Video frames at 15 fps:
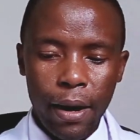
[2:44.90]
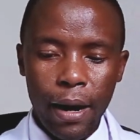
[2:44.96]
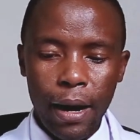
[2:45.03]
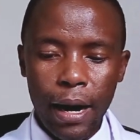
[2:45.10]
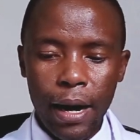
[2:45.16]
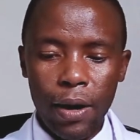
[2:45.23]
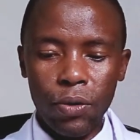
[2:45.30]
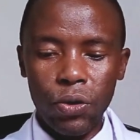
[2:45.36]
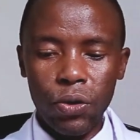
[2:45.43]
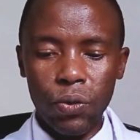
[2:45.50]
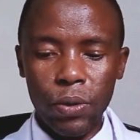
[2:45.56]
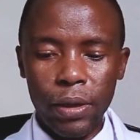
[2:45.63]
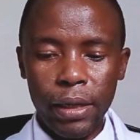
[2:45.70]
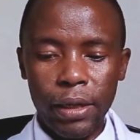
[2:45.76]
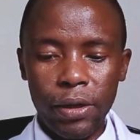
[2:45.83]
how do
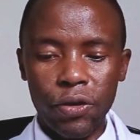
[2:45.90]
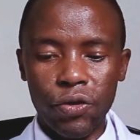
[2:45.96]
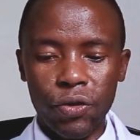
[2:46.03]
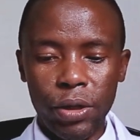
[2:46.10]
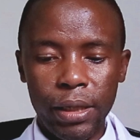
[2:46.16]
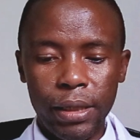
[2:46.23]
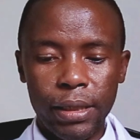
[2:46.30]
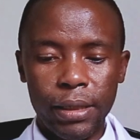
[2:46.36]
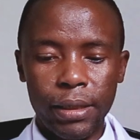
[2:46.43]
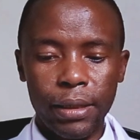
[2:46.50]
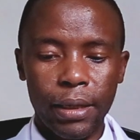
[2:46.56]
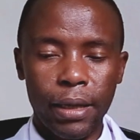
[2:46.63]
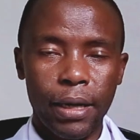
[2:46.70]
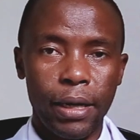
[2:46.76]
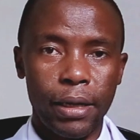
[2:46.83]
we treat
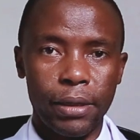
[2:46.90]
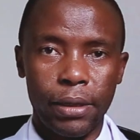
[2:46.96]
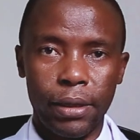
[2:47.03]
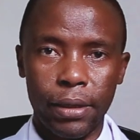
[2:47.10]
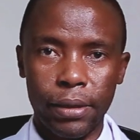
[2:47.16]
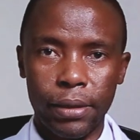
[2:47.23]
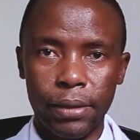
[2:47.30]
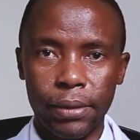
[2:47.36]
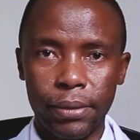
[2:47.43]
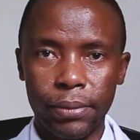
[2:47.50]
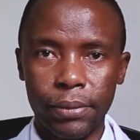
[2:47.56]
cataract?